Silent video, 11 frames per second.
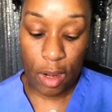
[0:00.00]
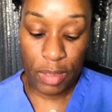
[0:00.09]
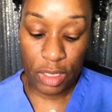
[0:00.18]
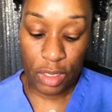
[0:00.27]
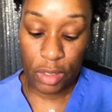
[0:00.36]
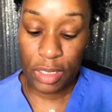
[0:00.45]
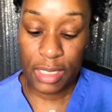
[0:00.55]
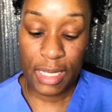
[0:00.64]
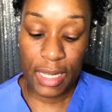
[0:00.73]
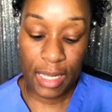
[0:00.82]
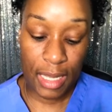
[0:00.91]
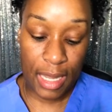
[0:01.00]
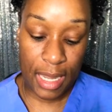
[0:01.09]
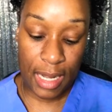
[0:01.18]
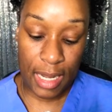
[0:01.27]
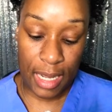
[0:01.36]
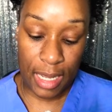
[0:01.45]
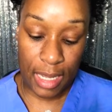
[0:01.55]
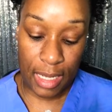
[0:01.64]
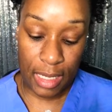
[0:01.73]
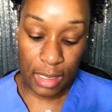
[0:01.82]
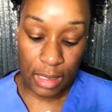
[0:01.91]
Elmer's glue stick. It
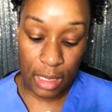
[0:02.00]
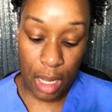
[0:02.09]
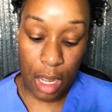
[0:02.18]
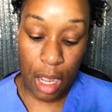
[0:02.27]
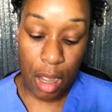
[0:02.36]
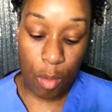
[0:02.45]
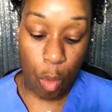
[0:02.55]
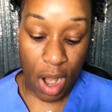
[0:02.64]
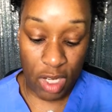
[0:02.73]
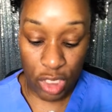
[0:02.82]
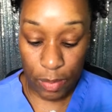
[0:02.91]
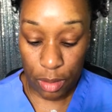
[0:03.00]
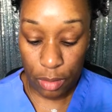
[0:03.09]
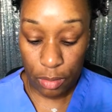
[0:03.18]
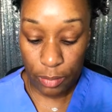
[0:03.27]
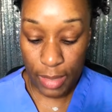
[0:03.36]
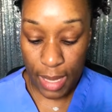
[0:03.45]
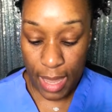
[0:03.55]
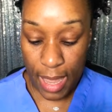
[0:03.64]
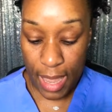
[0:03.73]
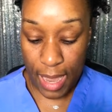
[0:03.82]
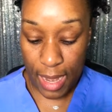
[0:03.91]
is washable,
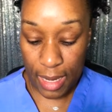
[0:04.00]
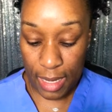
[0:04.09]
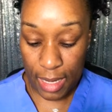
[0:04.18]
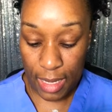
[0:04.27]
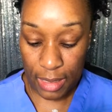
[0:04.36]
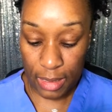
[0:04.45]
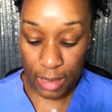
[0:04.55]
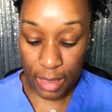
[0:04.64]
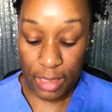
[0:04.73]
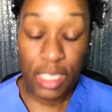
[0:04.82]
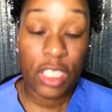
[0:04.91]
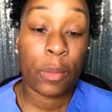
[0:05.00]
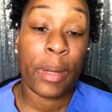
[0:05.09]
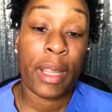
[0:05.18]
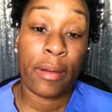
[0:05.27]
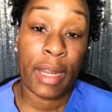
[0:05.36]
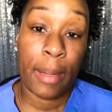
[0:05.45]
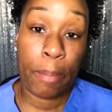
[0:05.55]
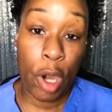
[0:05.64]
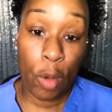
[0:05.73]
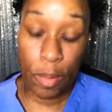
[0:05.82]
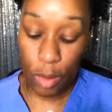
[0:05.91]
and it's disappearing
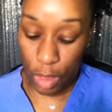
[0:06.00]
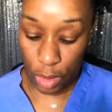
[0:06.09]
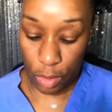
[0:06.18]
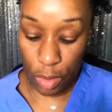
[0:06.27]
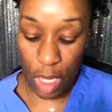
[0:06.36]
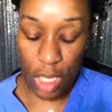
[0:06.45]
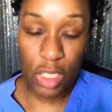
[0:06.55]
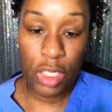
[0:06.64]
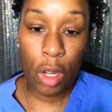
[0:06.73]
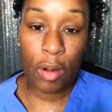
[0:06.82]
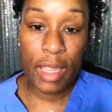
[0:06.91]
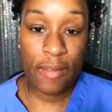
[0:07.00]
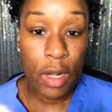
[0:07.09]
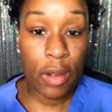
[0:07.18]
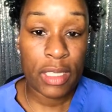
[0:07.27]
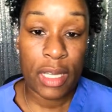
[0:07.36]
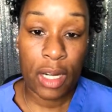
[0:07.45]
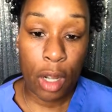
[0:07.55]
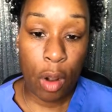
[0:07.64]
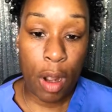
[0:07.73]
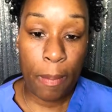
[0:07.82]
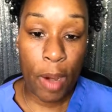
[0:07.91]
purple glue. So even though it's going to go
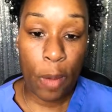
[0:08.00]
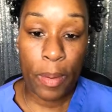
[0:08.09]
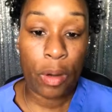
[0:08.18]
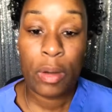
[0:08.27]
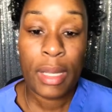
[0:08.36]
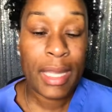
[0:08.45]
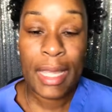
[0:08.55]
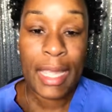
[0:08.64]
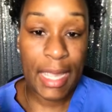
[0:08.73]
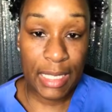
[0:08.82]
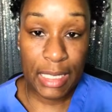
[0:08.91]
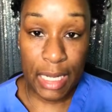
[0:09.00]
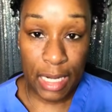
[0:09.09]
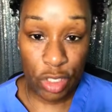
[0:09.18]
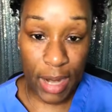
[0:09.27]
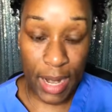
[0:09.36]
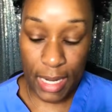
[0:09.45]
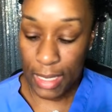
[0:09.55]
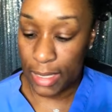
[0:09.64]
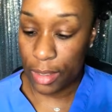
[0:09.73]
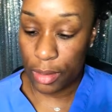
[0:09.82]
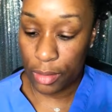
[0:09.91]
on purple, it's going to dry
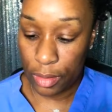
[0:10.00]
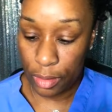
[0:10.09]
clear.